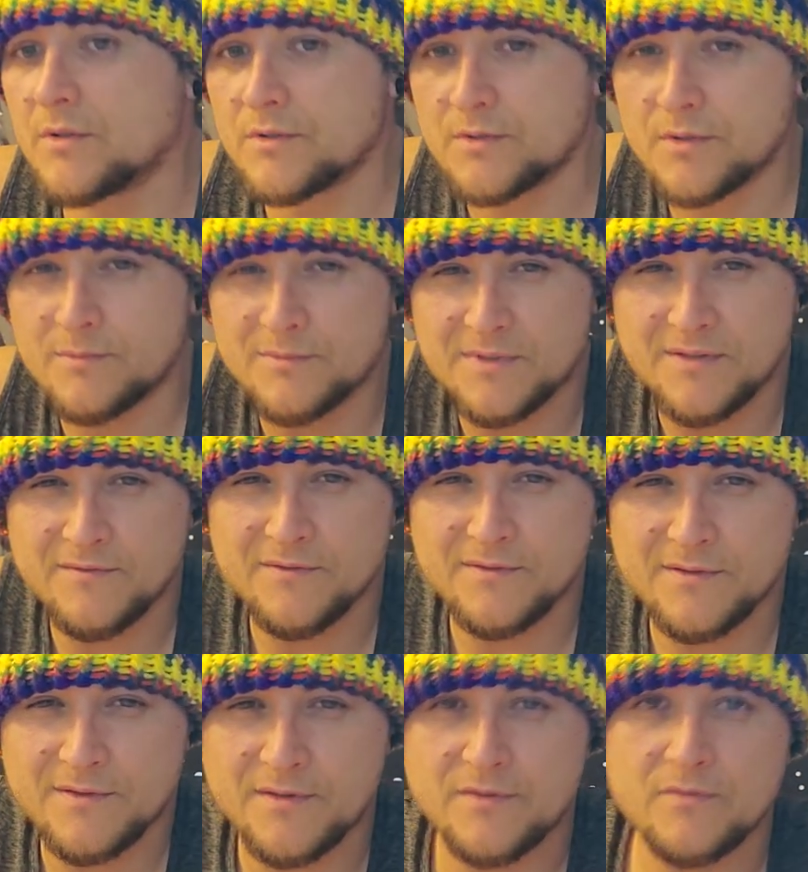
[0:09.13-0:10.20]
something
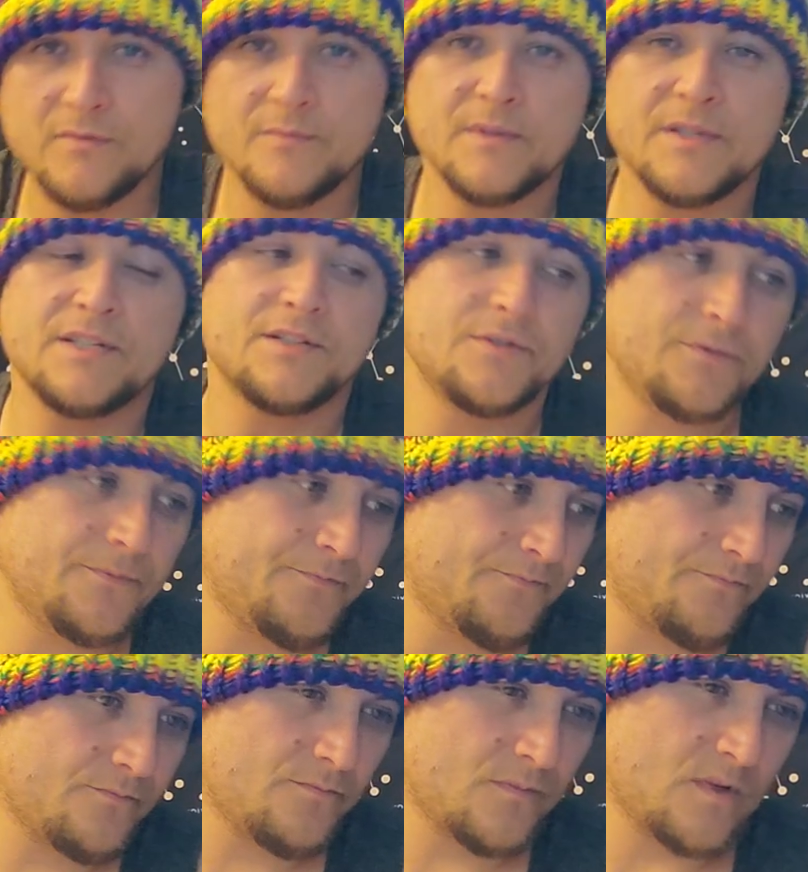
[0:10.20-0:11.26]
different than I normally do,
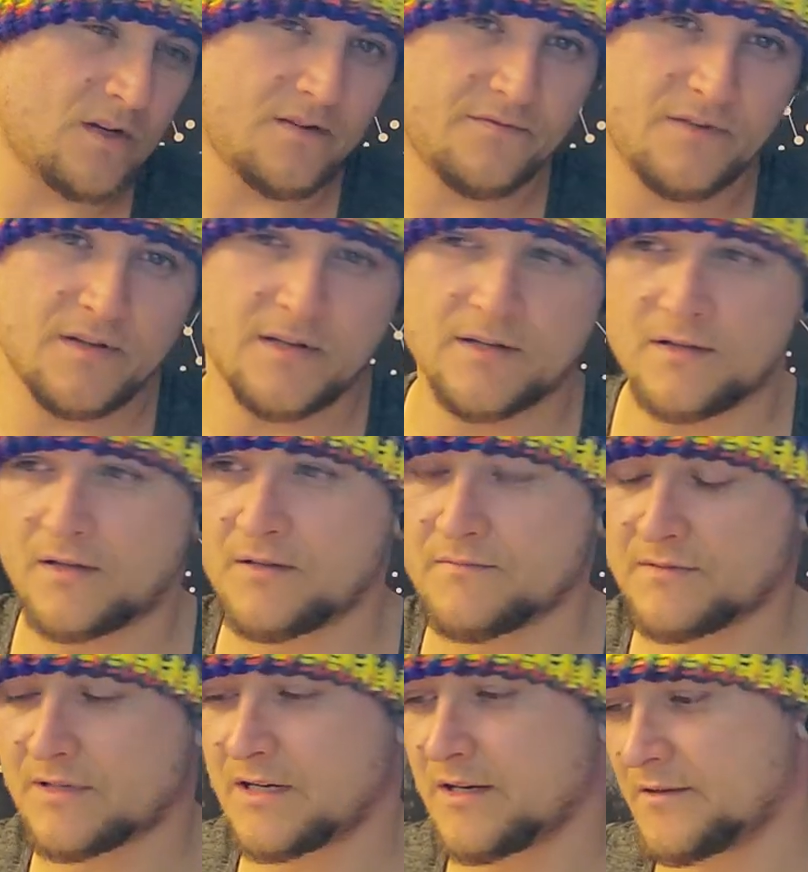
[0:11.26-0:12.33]
and I feel like I was
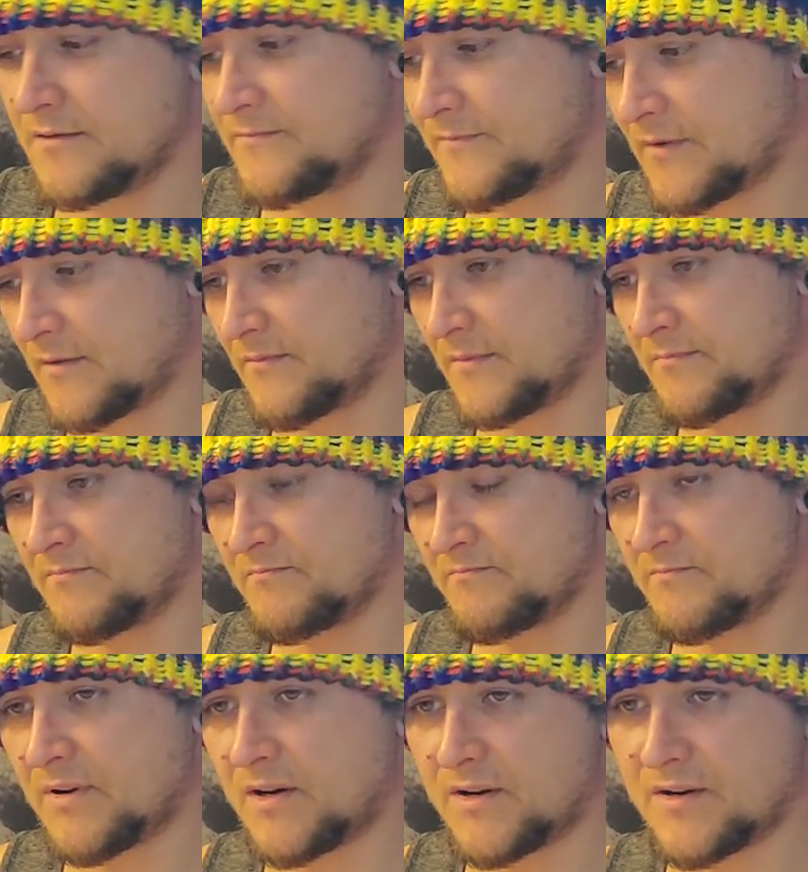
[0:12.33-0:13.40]
kind
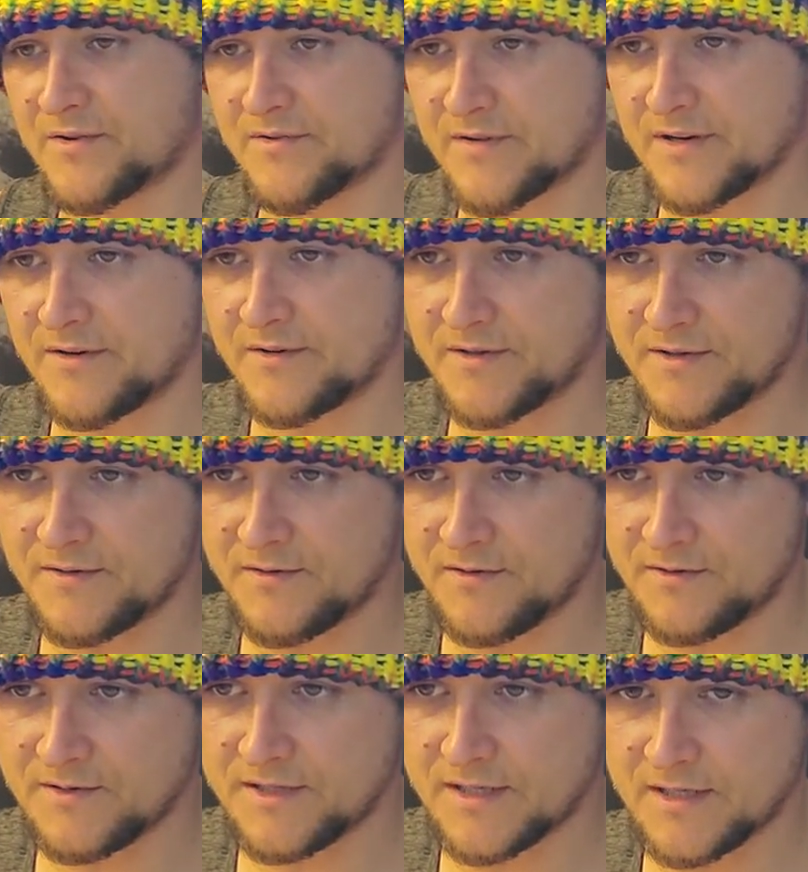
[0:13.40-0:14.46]
of pondering on it
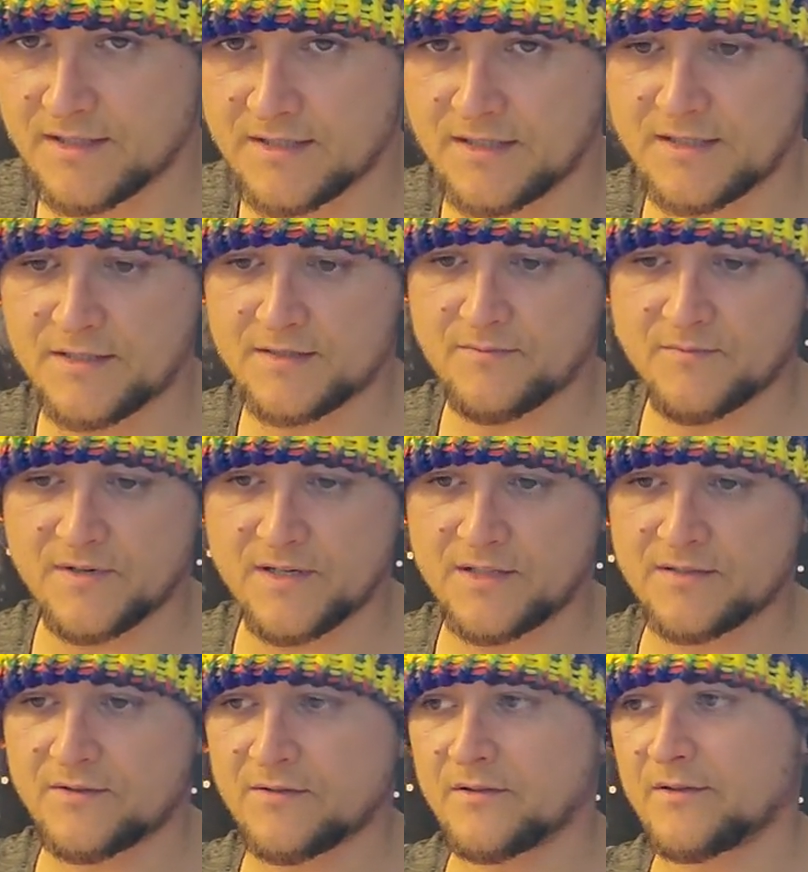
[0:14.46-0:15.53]
today because I did some
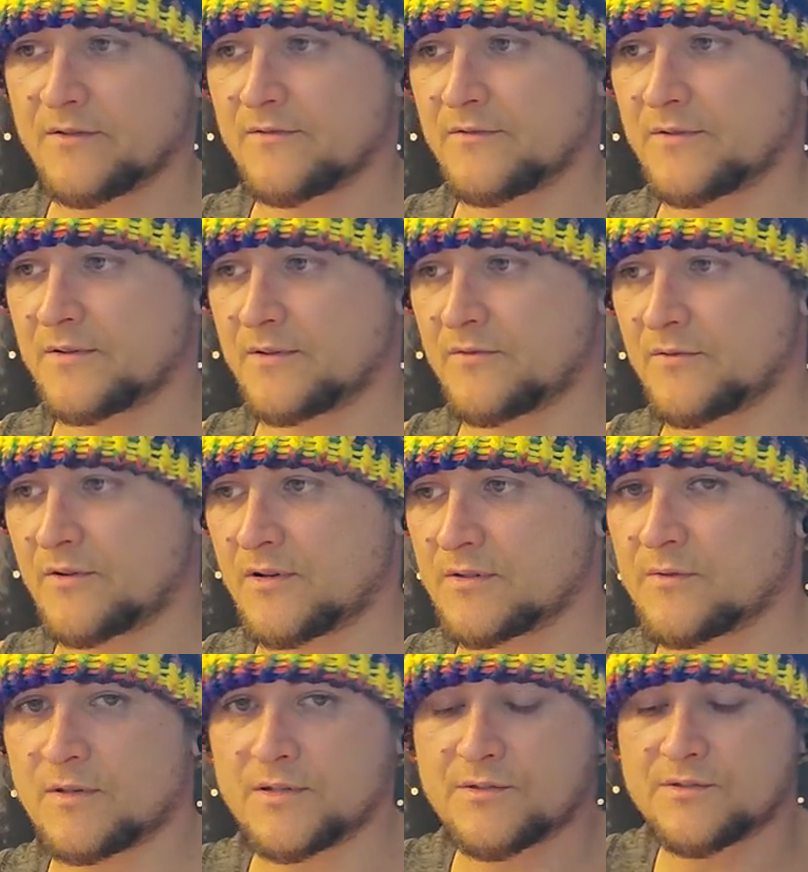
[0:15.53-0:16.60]
readings earlier for the cross
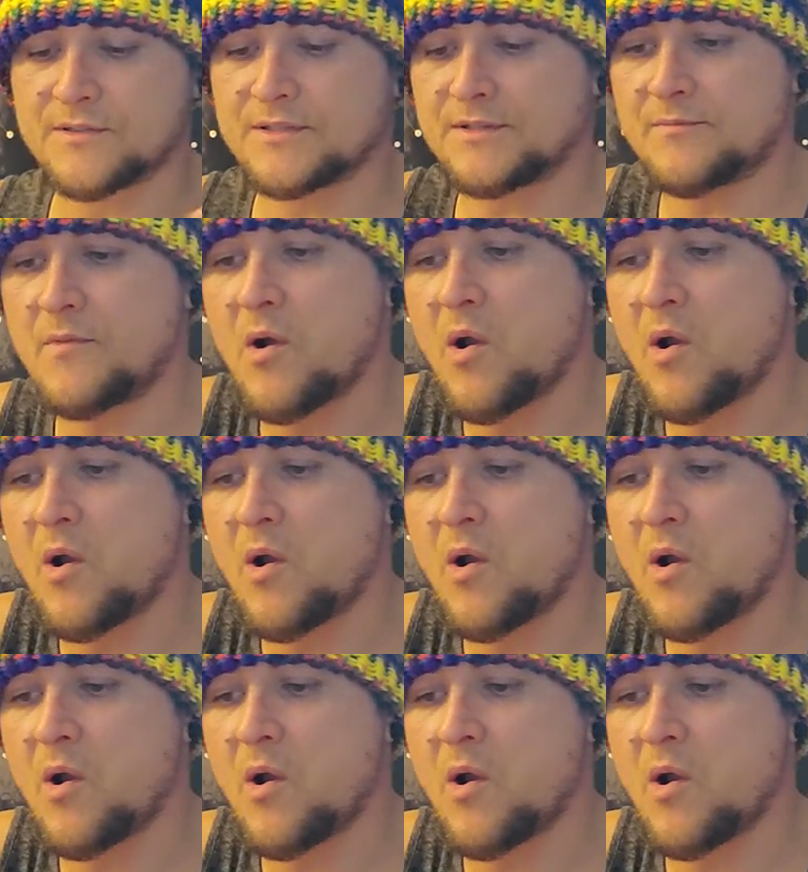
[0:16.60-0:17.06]
watchers, and